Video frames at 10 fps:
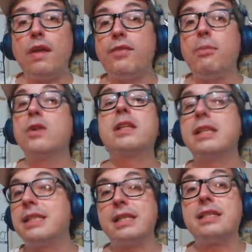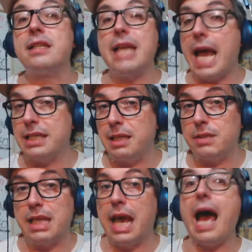of the most consistent tag
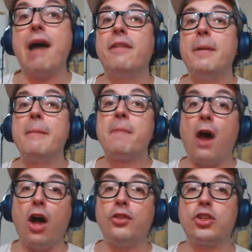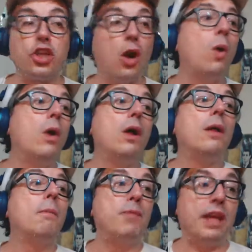teams they have on the show.
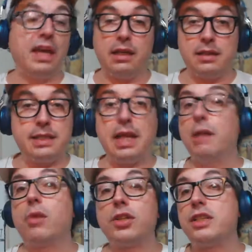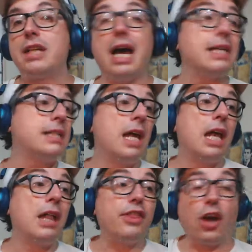They sell merchandise.
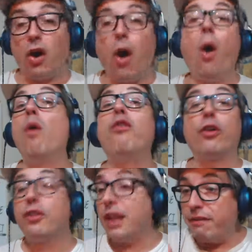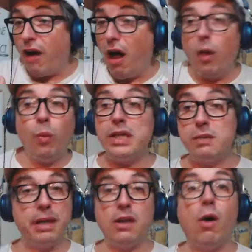They're over. They've
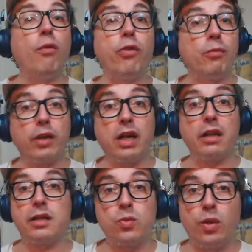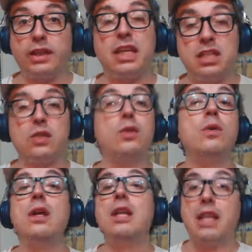always been over, and regardless what they
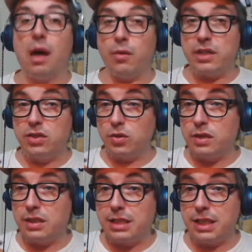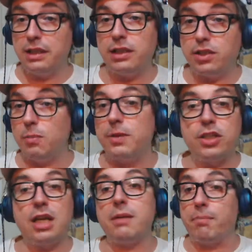do, they always do silly, stupid
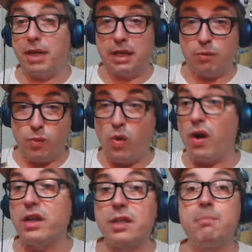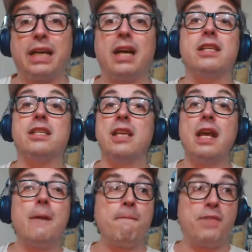shit, but it works because
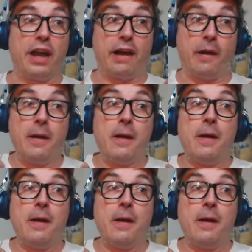they're